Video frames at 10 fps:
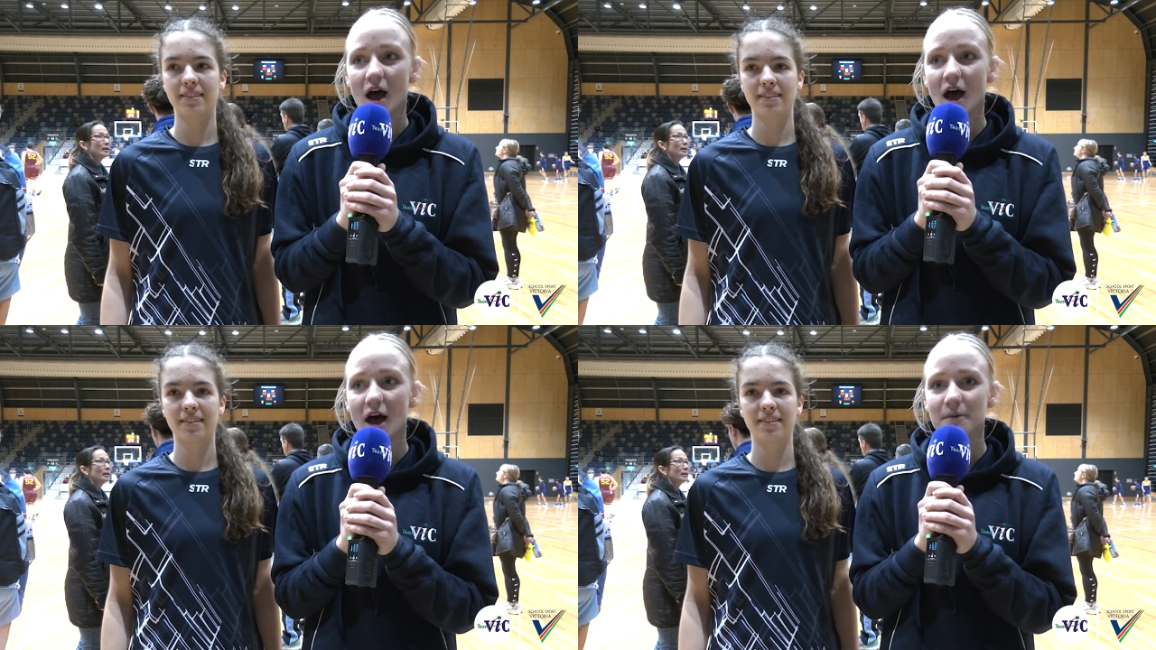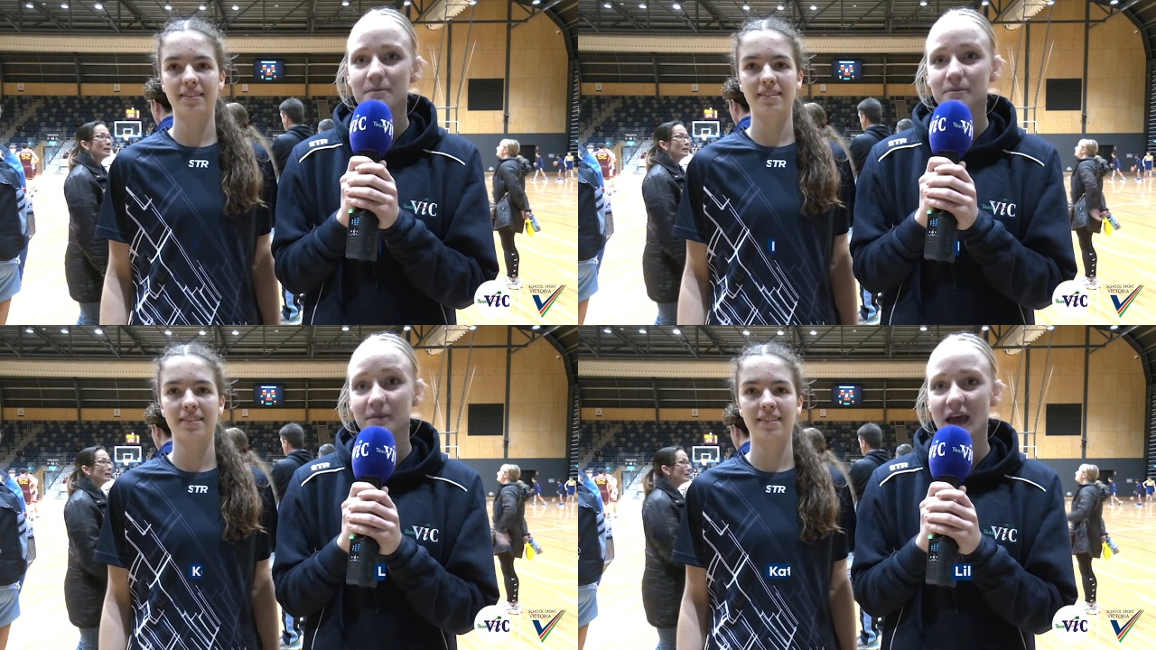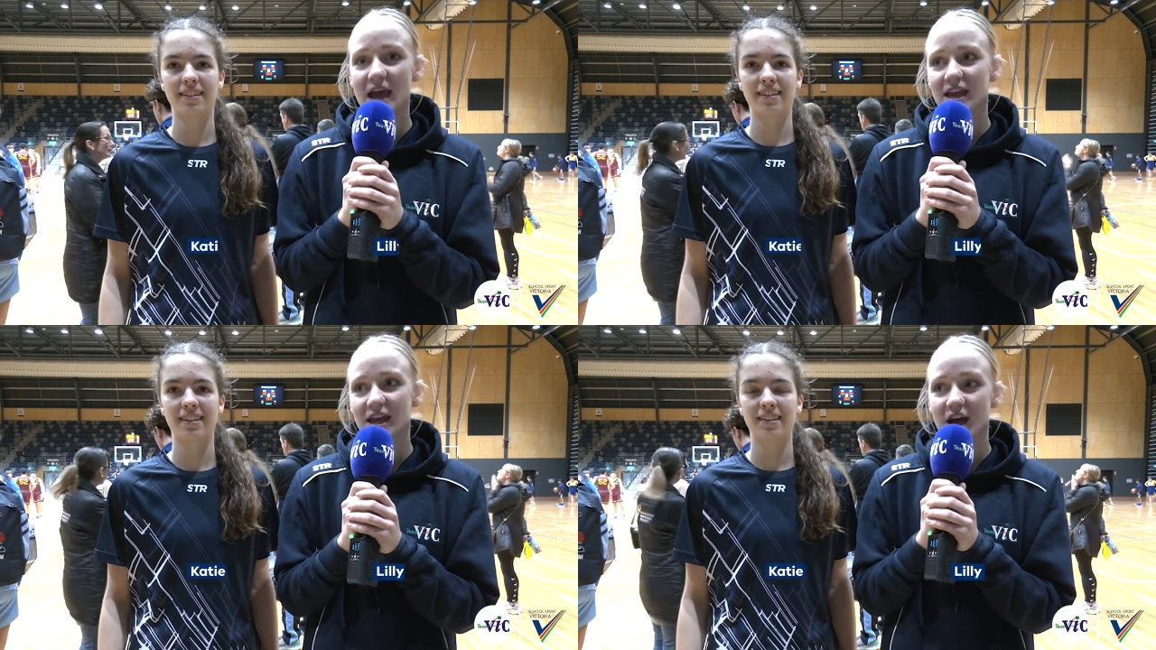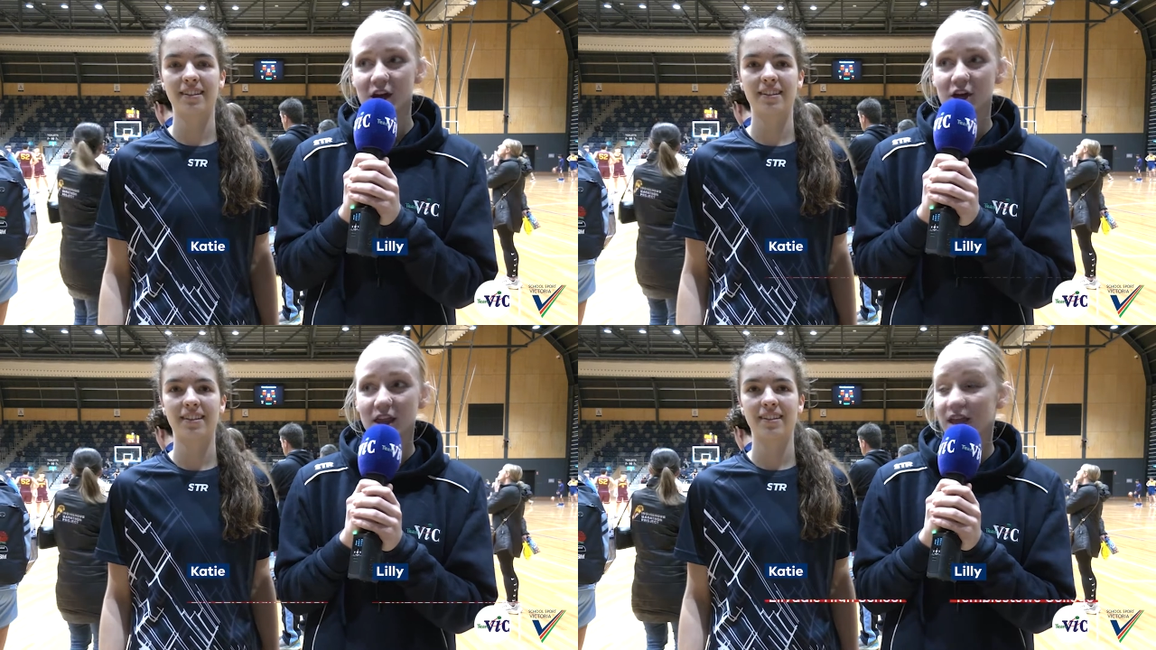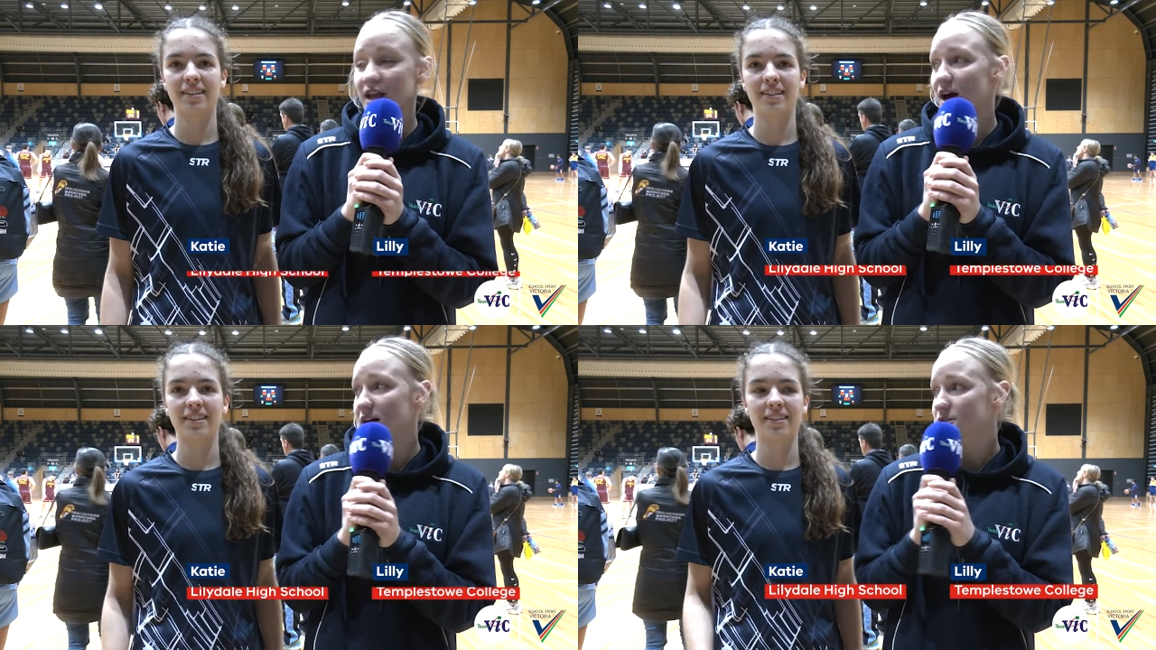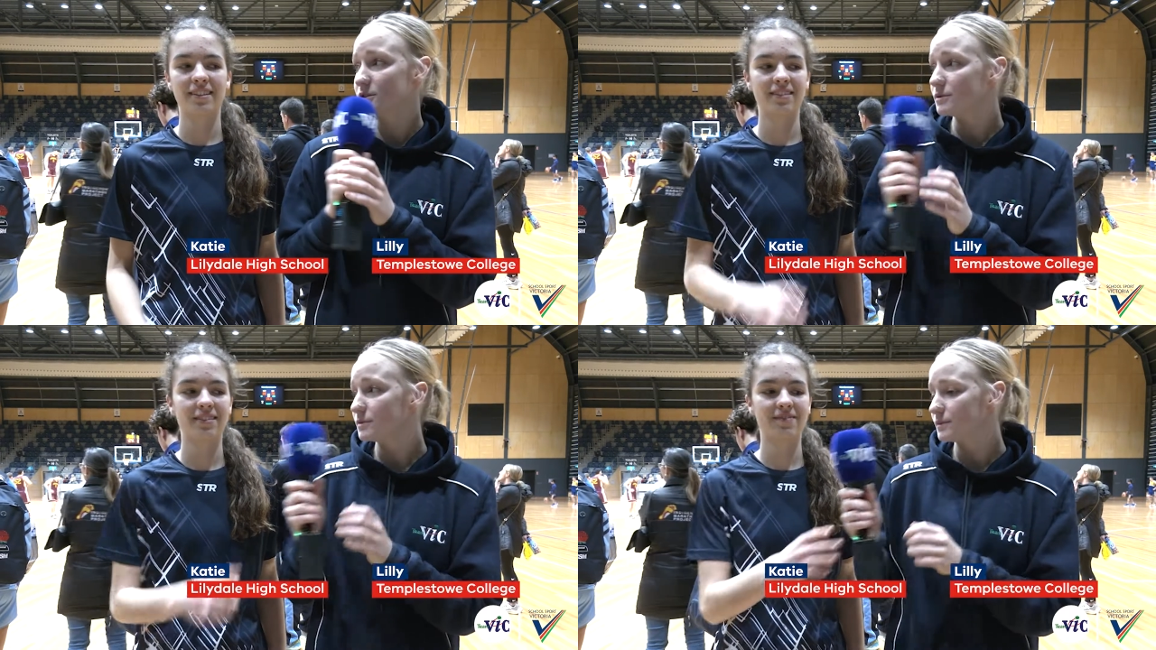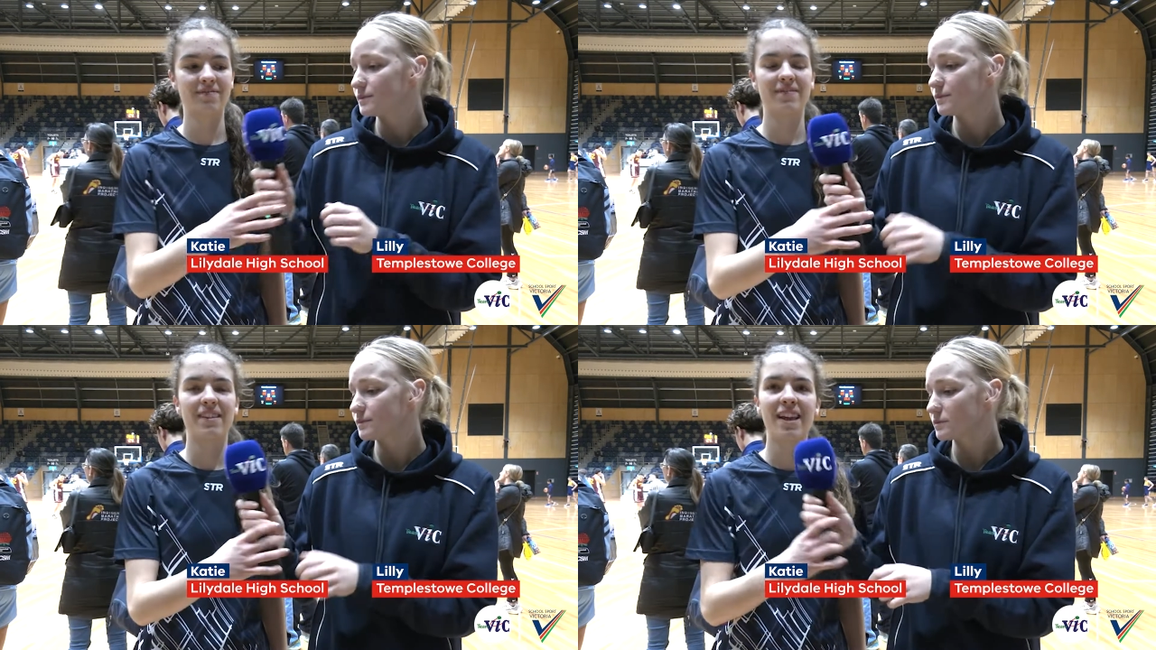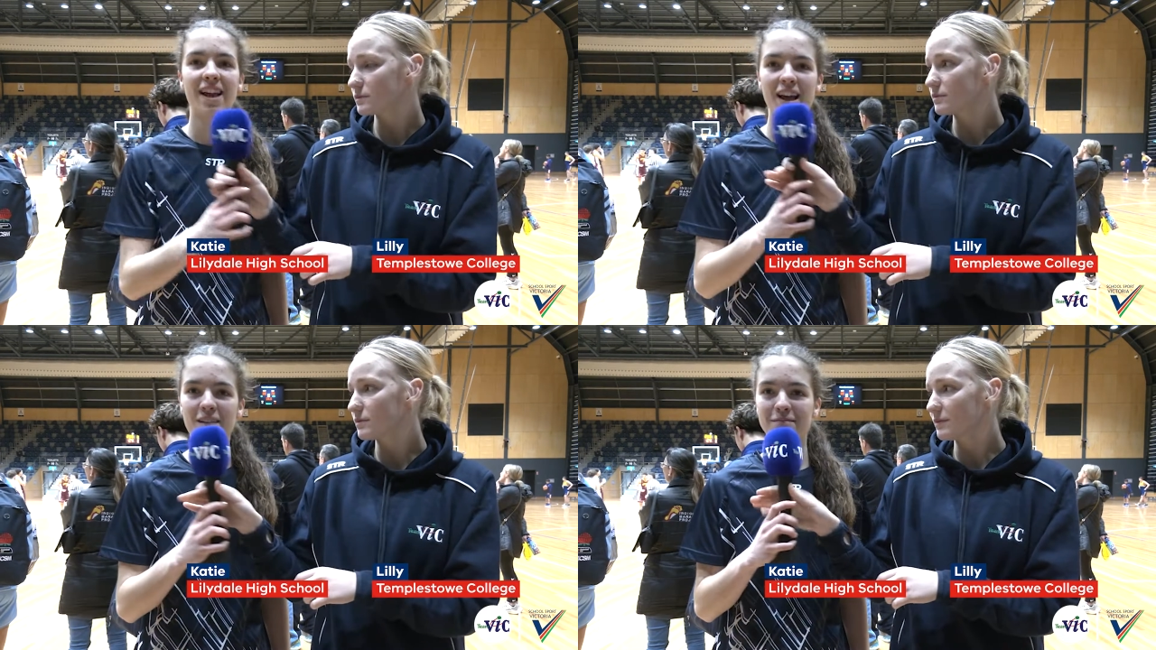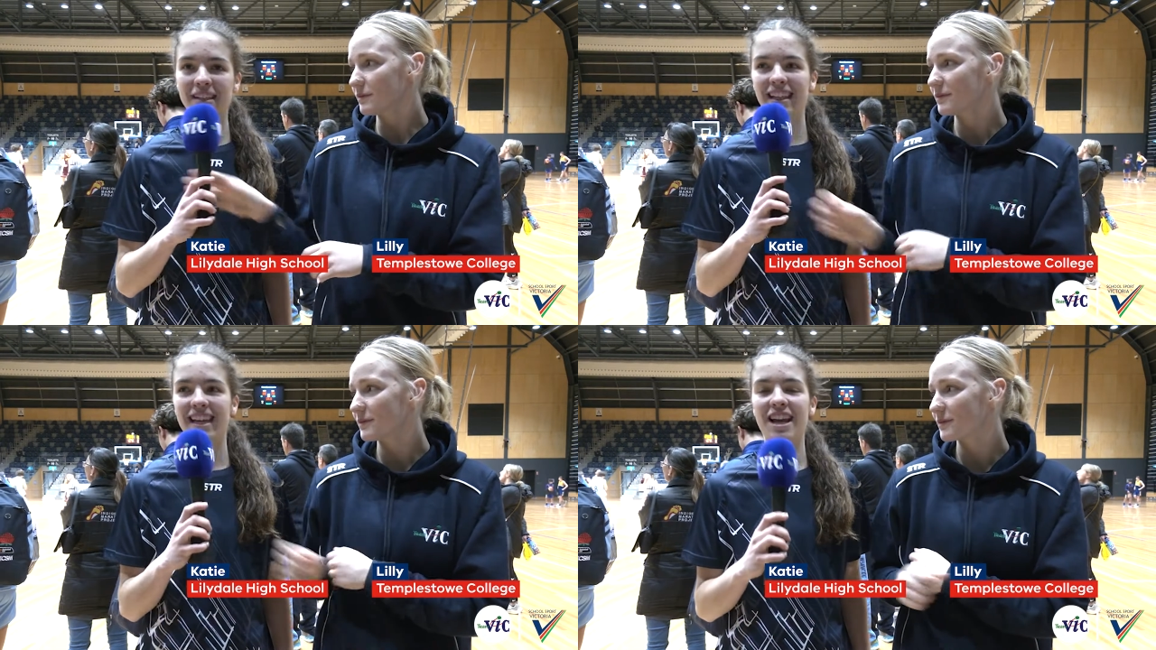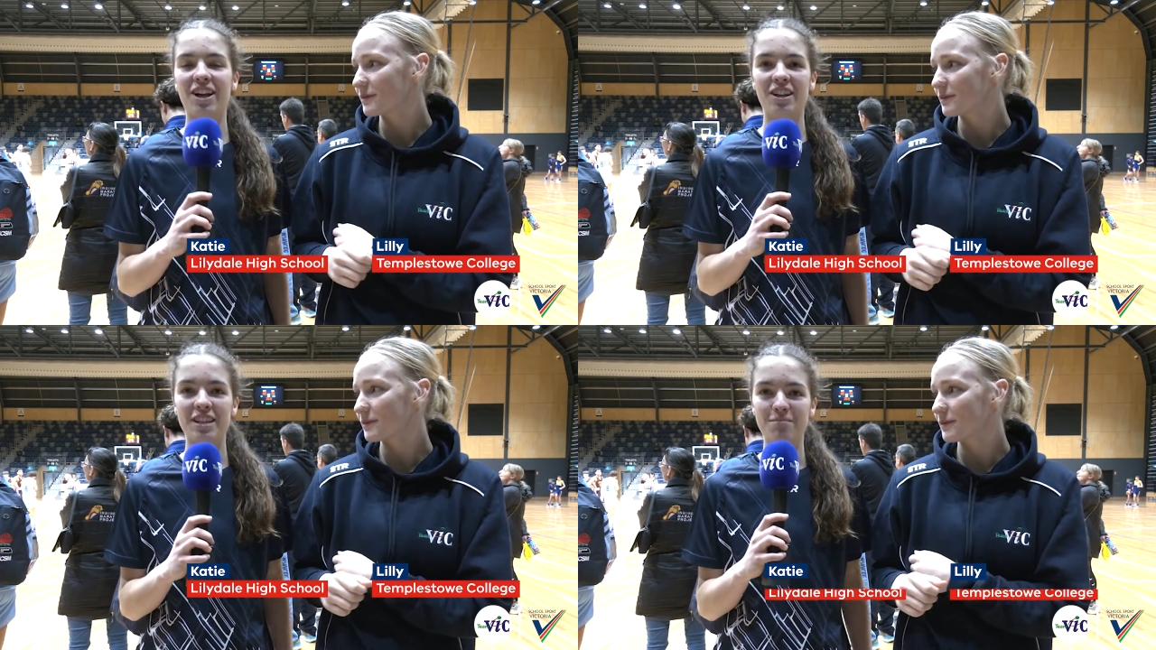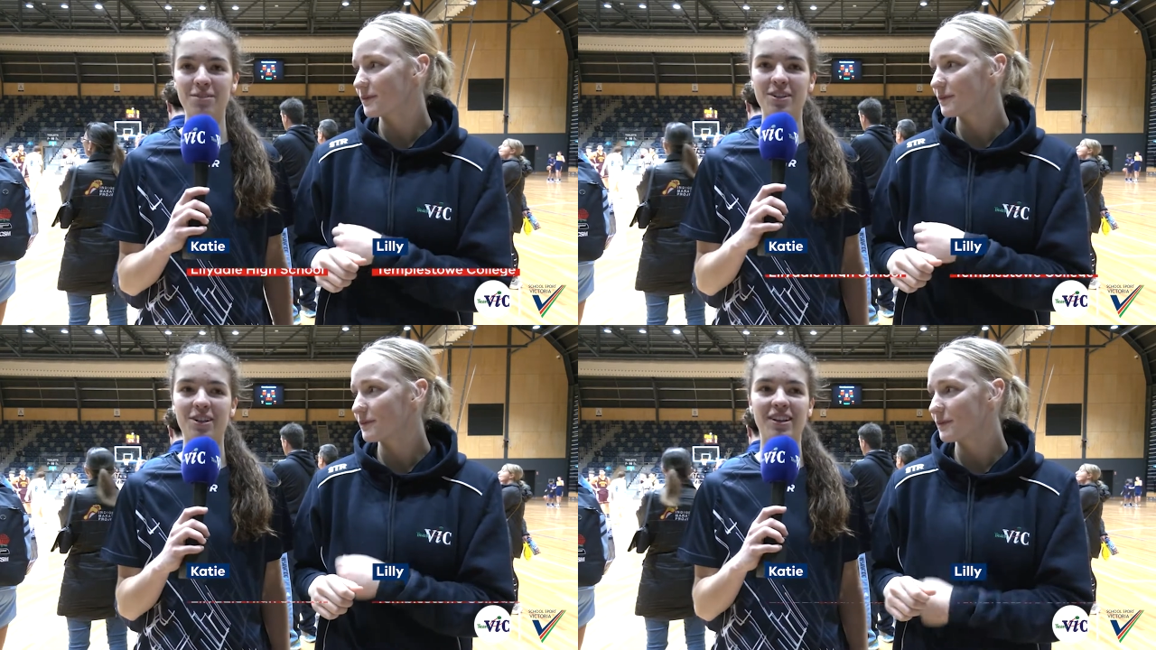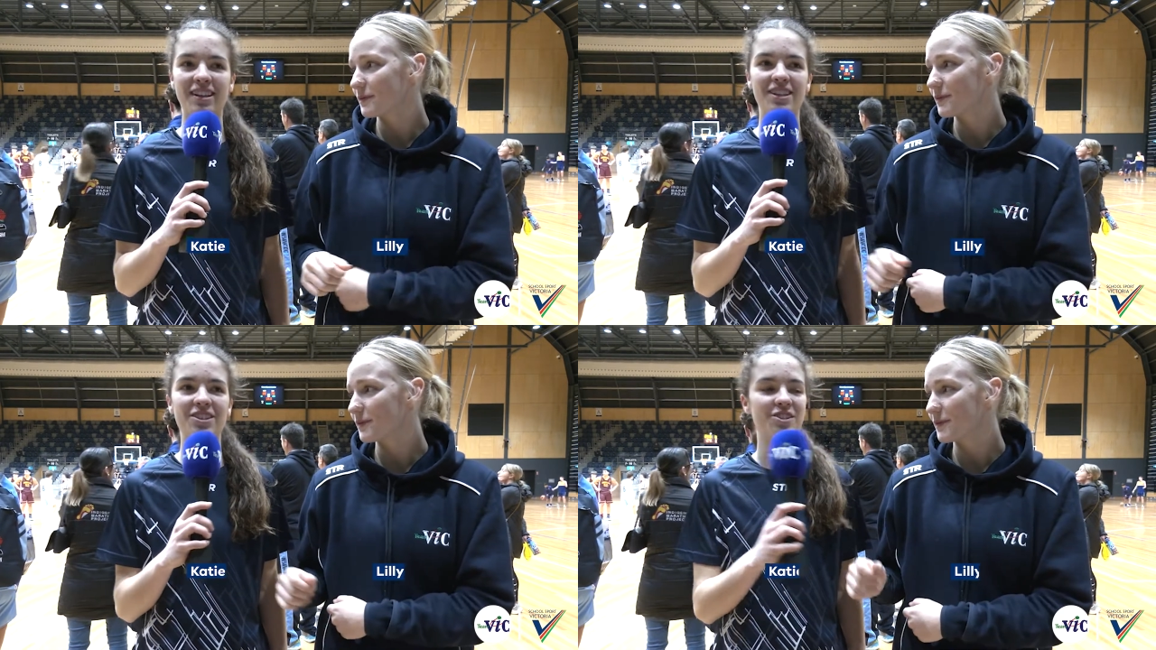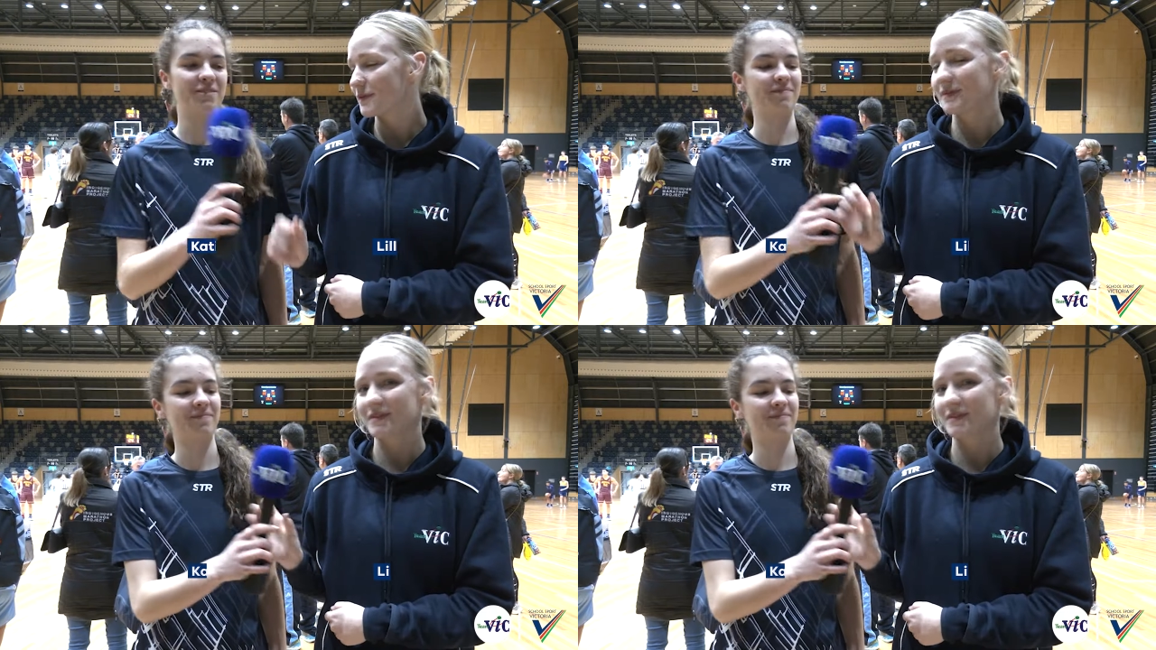Speaker 1: I'm Katie and I go to Lilydale High School. I'm Lilly and I go to Templestowe College.